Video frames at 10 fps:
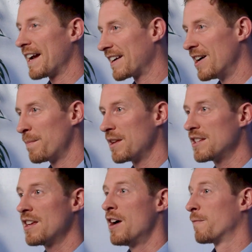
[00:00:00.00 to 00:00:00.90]
had
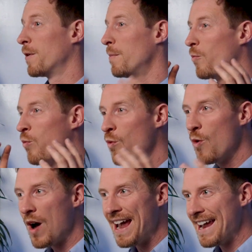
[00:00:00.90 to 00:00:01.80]
companies from
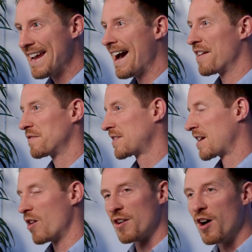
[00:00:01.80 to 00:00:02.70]
way out of
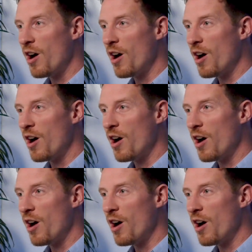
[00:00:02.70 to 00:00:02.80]
state, on